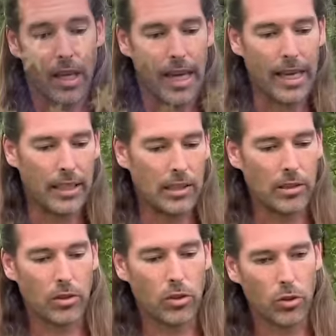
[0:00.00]

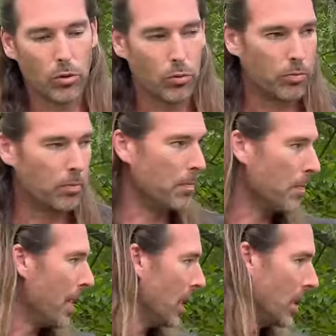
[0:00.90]
And so
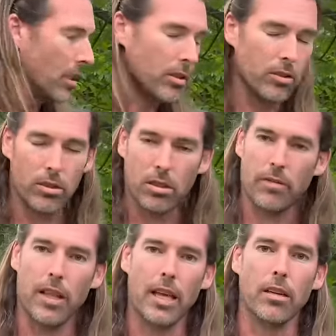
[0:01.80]
many years of
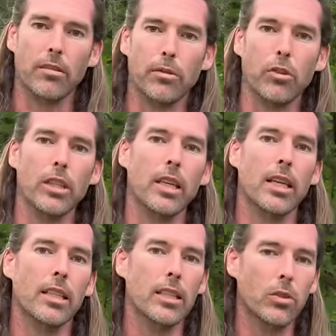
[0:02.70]
that unfolding
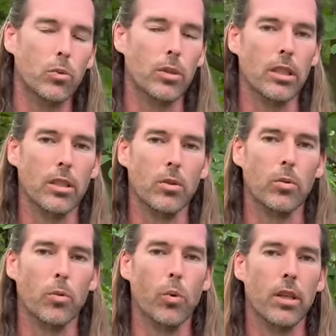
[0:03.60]
is really
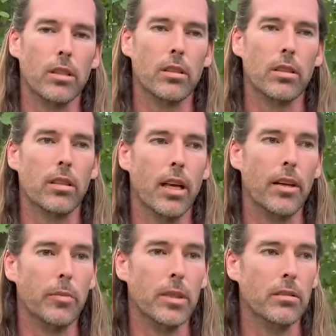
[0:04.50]
what
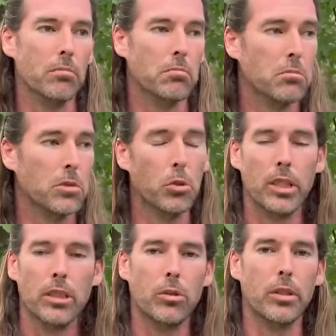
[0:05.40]
I've been tuning
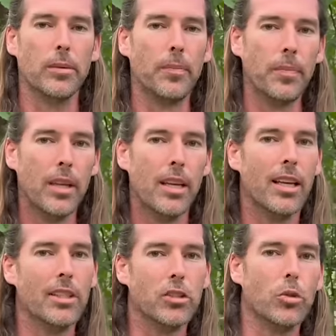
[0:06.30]
into here.
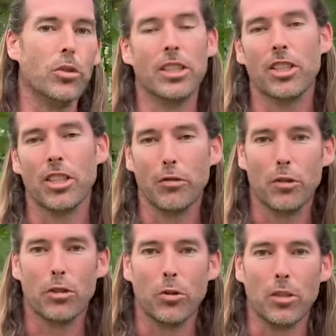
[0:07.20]
And so I'm going to share a few
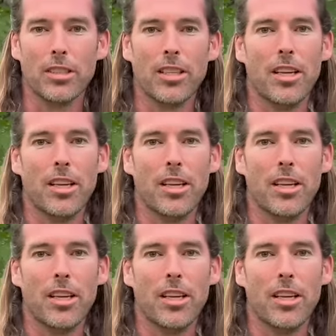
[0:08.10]
stories